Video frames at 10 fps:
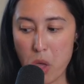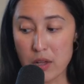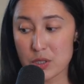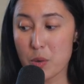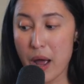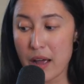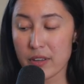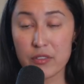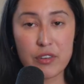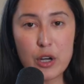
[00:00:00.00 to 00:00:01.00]
also
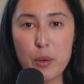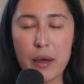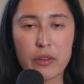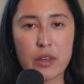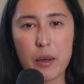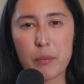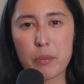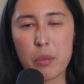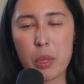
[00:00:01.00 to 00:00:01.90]
having fear about them,